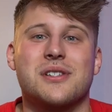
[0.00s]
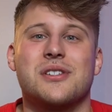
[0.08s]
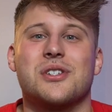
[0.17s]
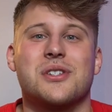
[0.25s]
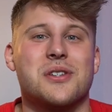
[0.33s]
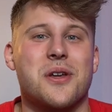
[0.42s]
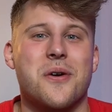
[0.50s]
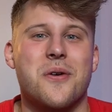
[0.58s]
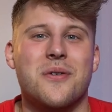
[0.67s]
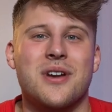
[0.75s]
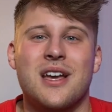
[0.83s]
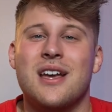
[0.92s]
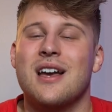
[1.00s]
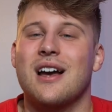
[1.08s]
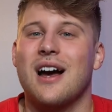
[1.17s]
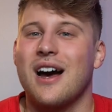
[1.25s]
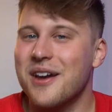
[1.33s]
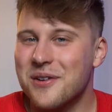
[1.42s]
just know
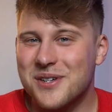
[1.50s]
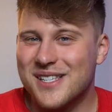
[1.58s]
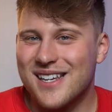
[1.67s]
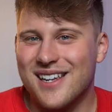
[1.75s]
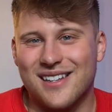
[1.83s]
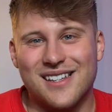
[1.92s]
I understand.